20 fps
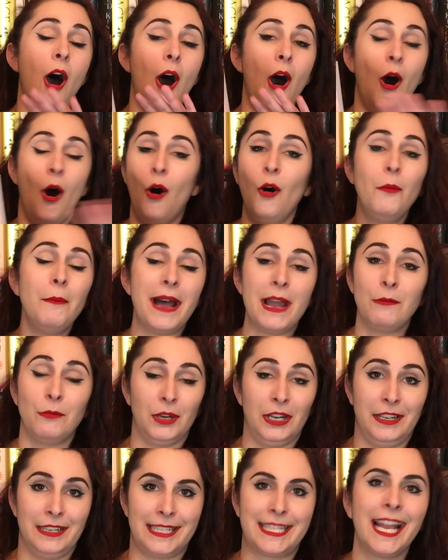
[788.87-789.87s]
Hold my
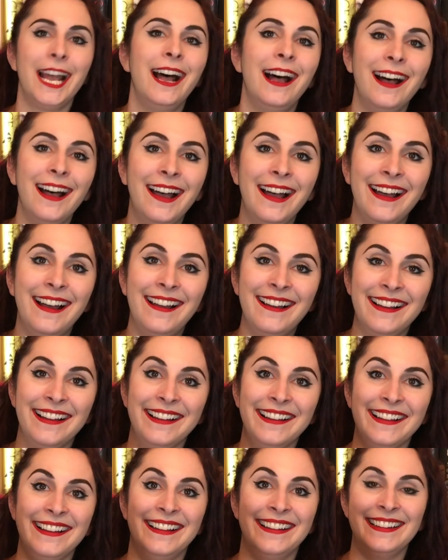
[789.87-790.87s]
words.
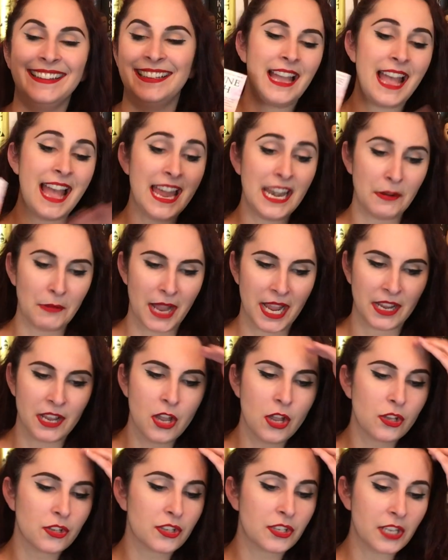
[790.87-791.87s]
Anyway,
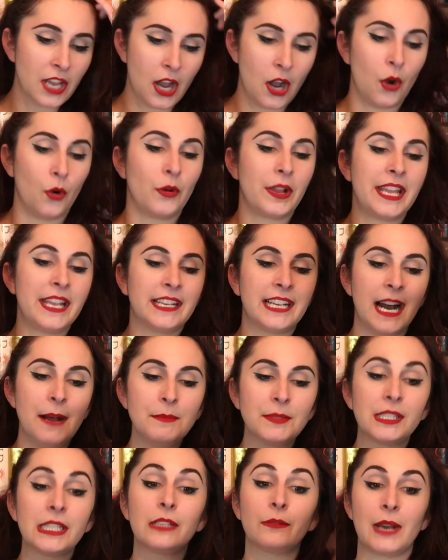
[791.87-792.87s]
so he
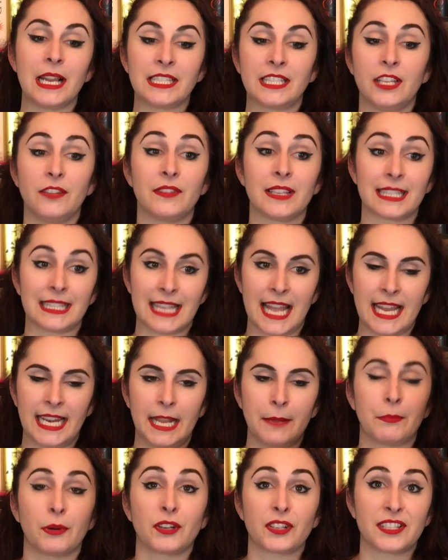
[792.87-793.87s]
comes to the rescue of this lady,
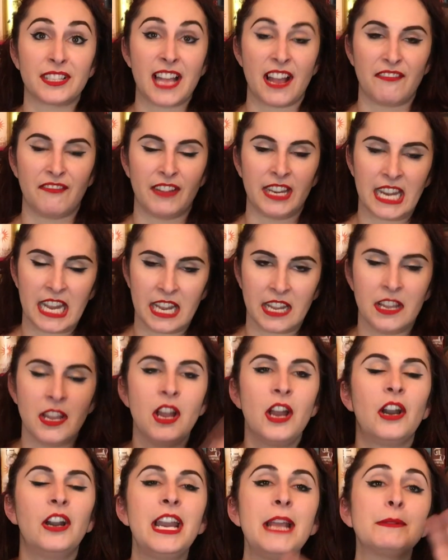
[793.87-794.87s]
Persephone.
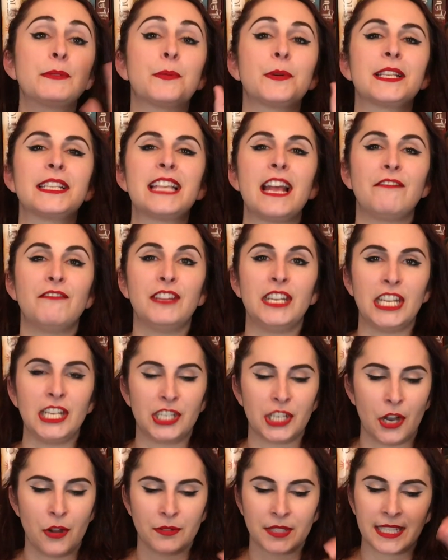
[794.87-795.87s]
Her name's Persephone
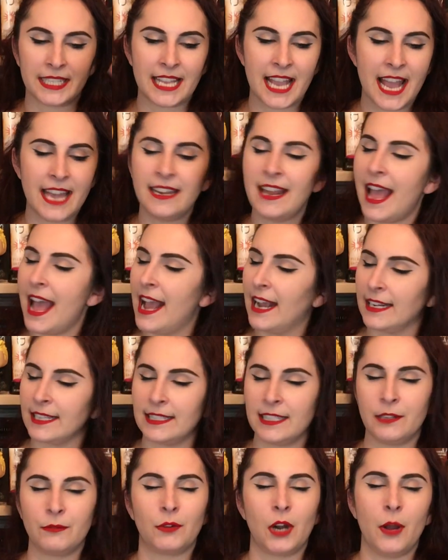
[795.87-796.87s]
Jones. Again,
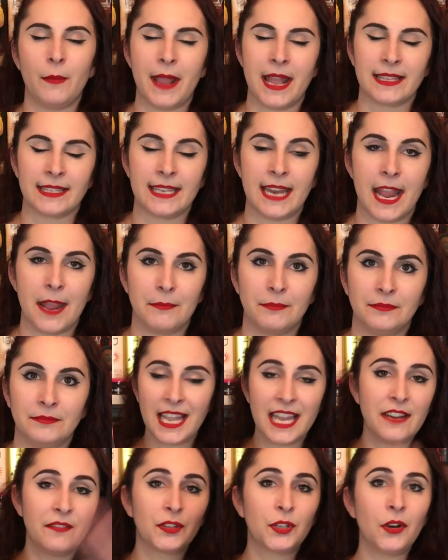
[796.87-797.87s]
excellent romance name.
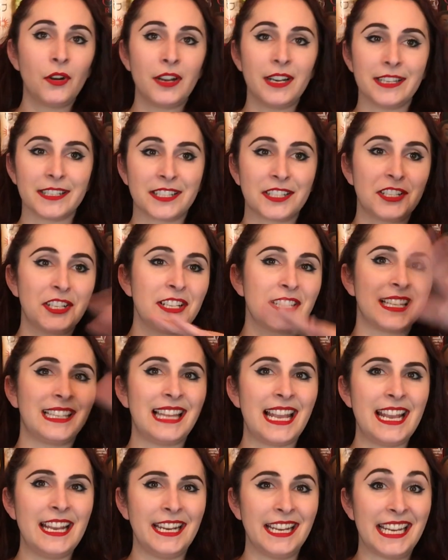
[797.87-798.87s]
And of course, she's a
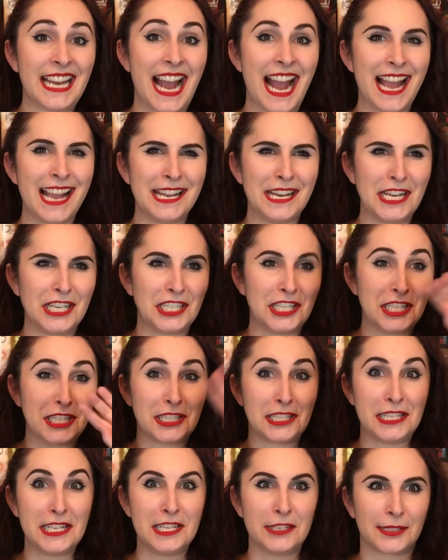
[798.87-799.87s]
lady in hiding. She has
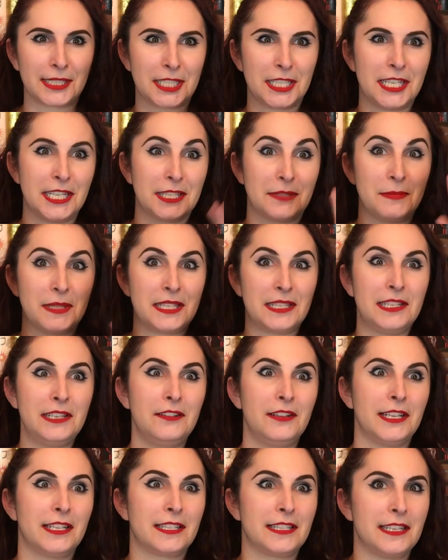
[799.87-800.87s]
secrets. She has
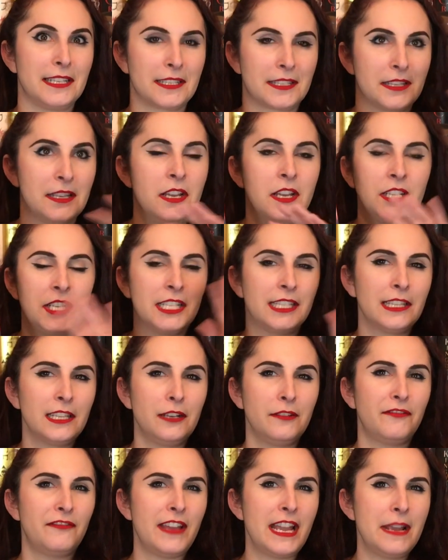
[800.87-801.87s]
mysteriousness. She's a
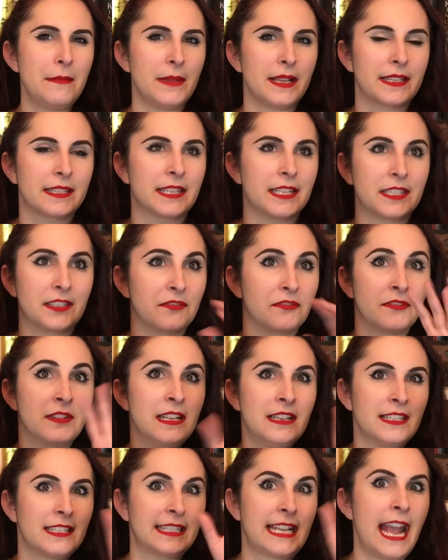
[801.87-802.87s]
little famous because of
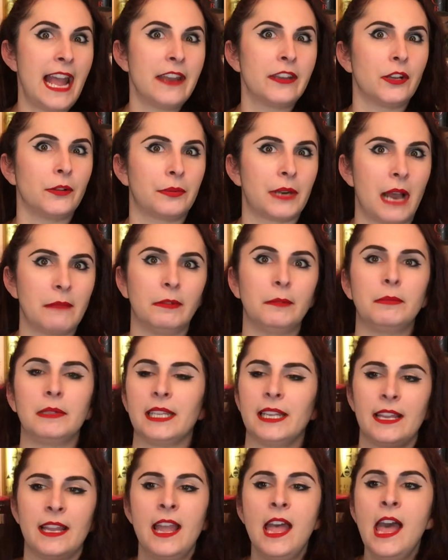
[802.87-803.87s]
scandal,
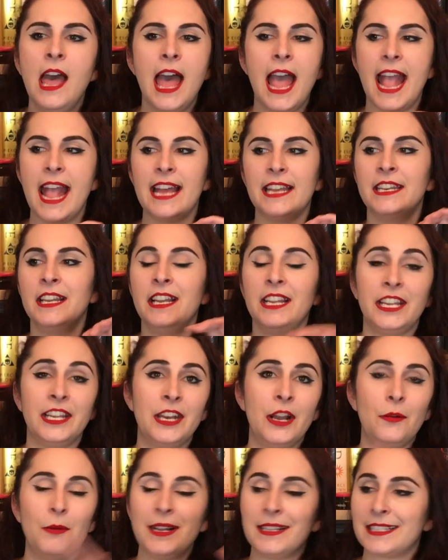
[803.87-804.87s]
probably. And you
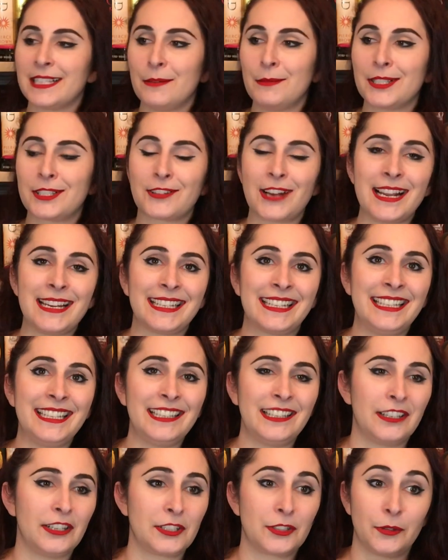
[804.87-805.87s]
know what? Someone's trying to kill her.